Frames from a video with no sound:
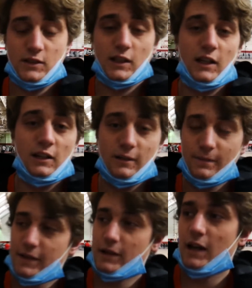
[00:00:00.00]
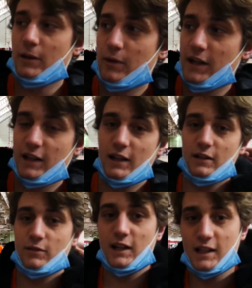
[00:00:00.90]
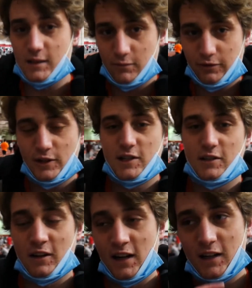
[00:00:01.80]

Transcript: So on the way here, we got some freezing rain